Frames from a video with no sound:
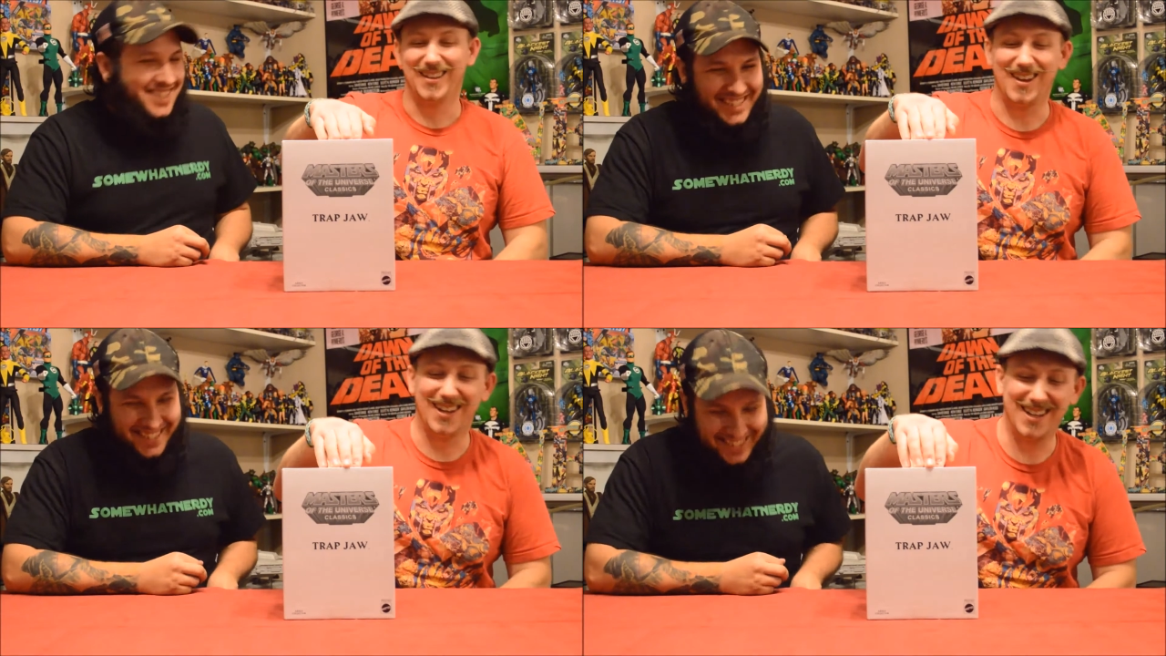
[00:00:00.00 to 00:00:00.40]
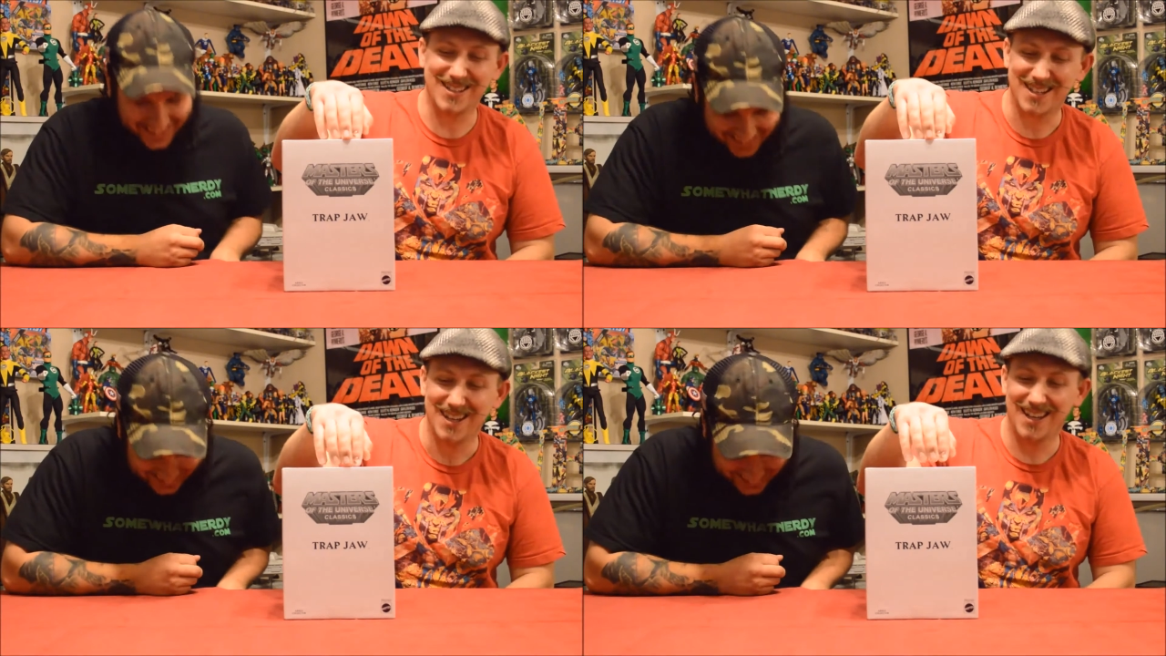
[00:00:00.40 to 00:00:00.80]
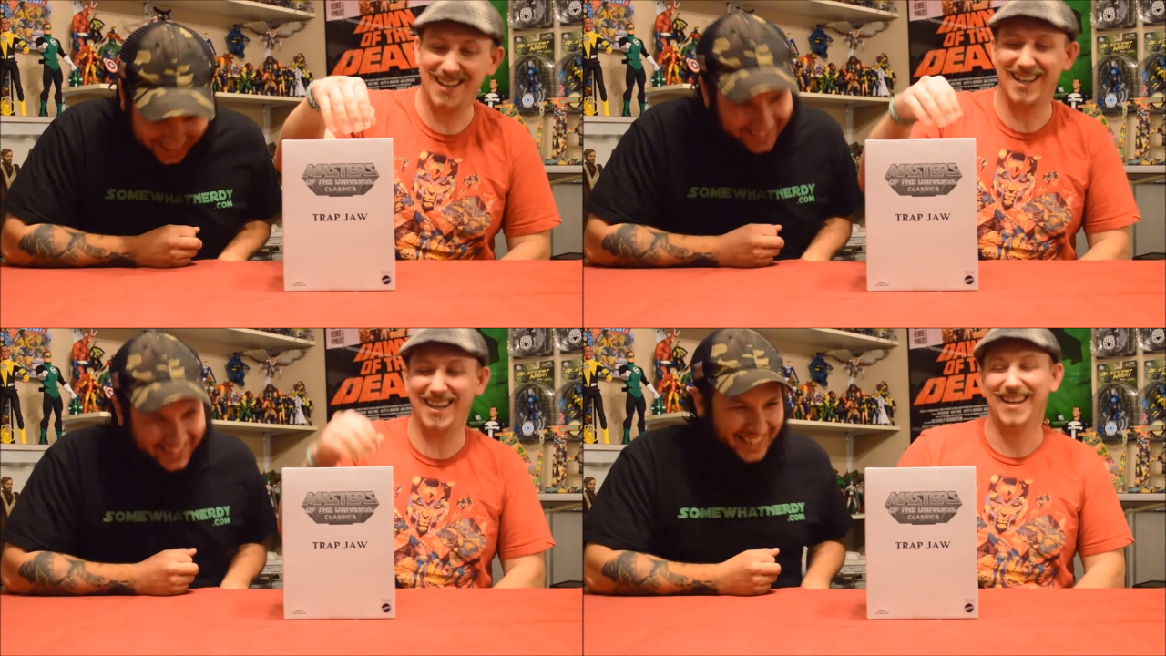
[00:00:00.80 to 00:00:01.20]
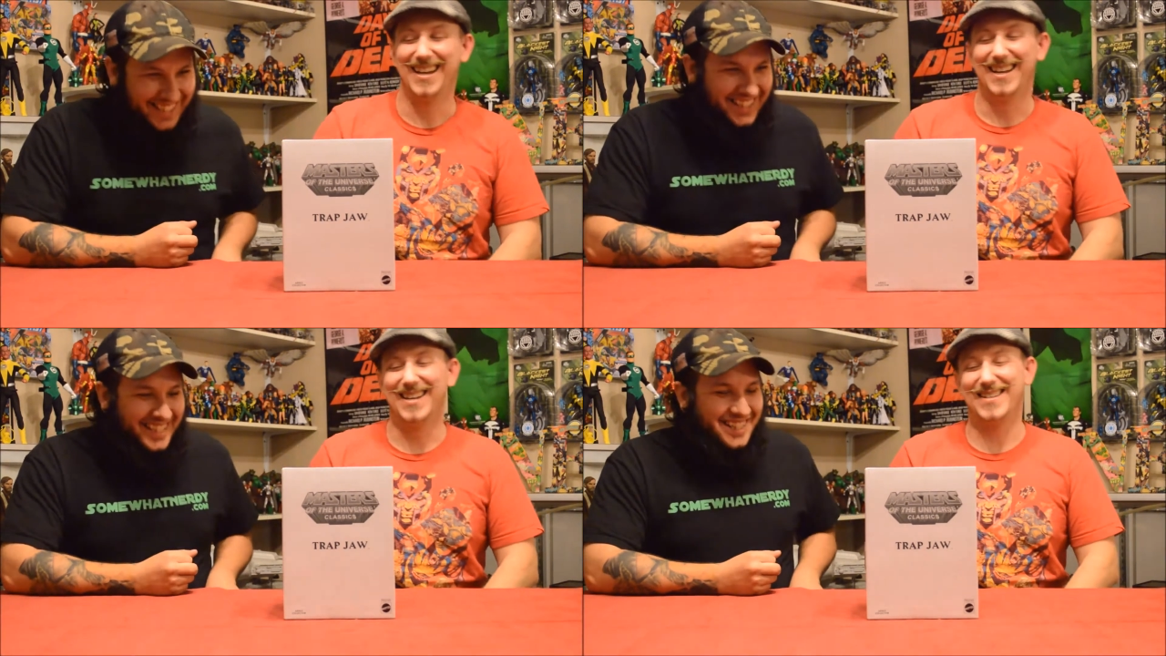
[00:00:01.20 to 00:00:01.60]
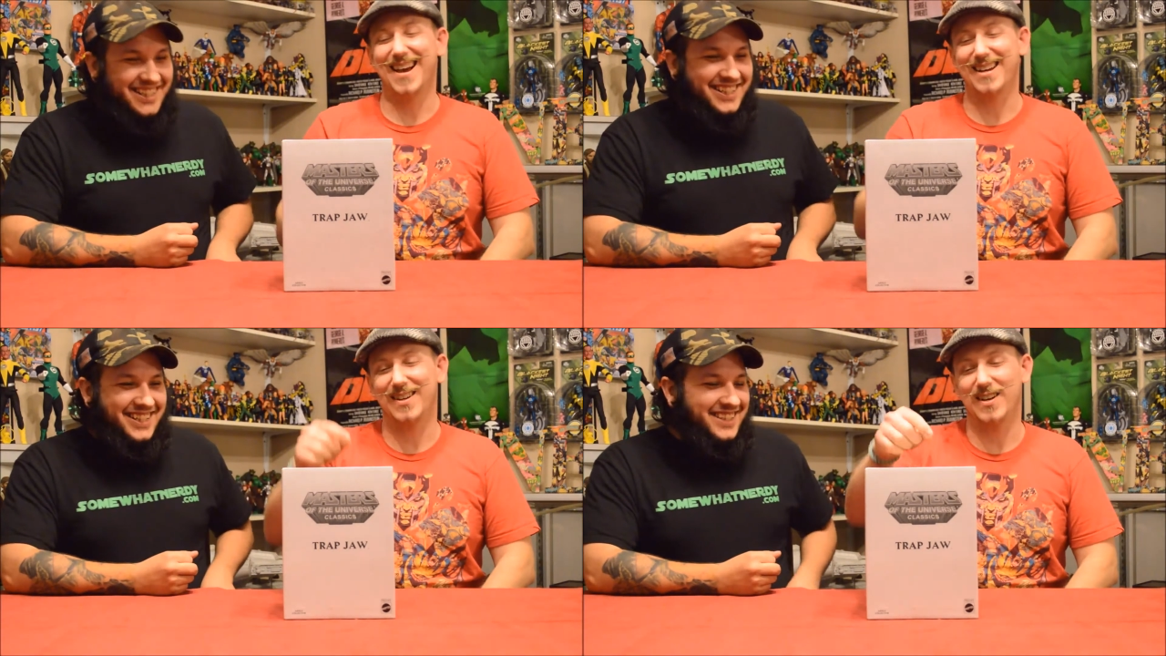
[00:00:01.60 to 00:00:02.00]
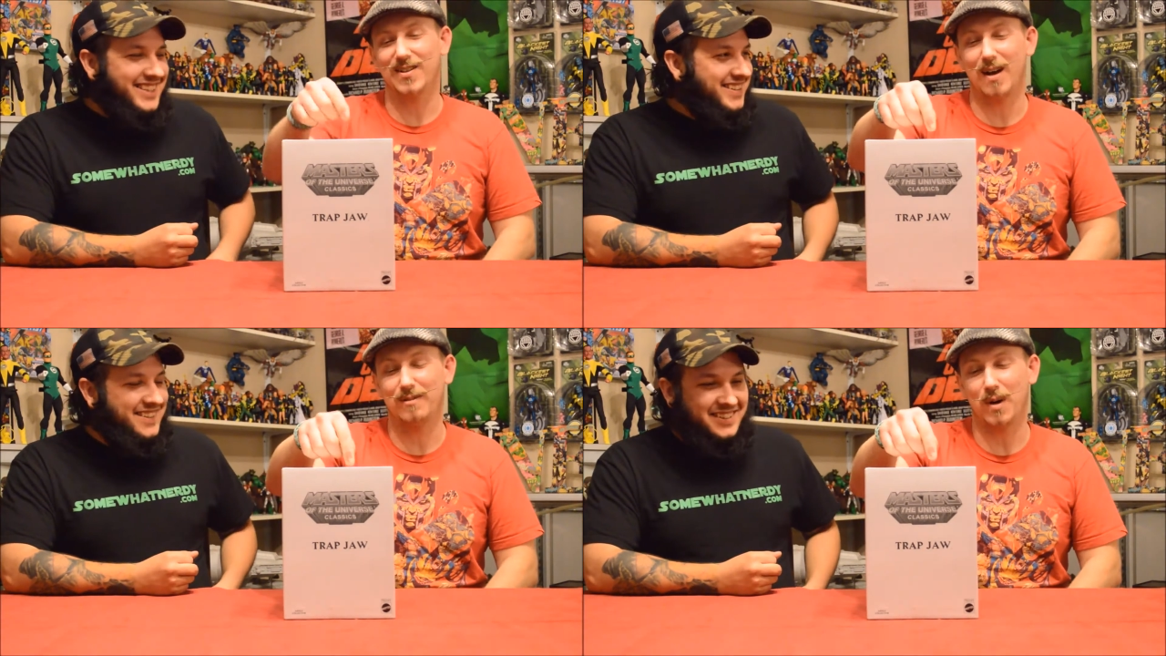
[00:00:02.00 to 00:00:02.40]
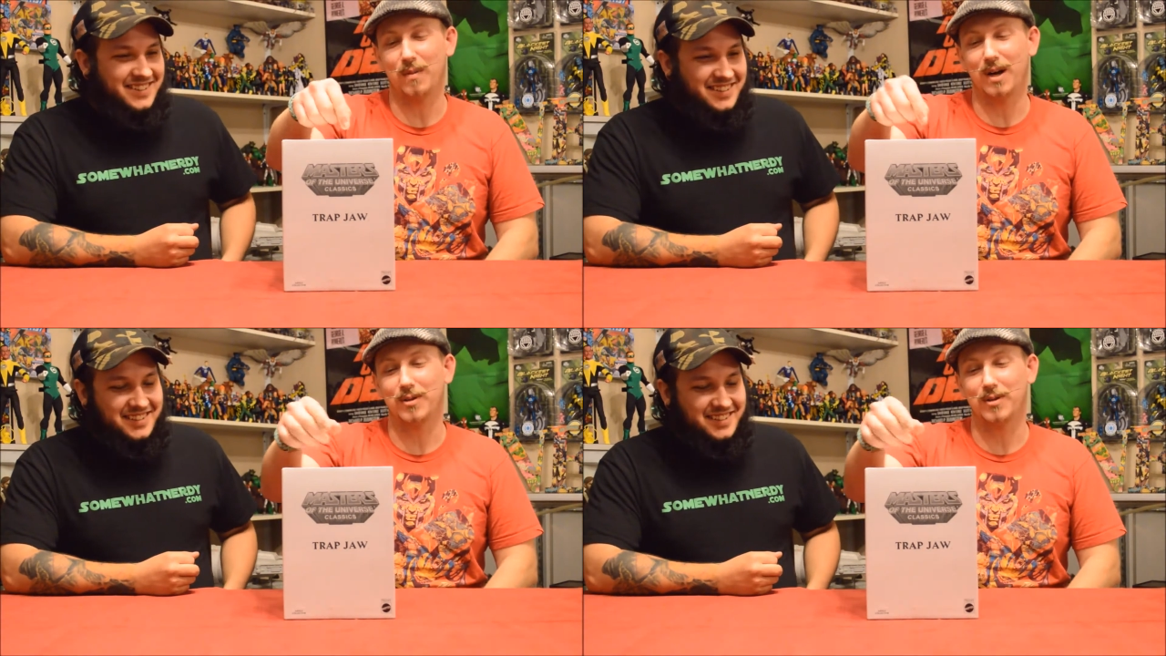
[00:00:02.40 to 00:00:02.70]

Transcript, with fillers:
Speaker 1: this is actually a trap jaw box.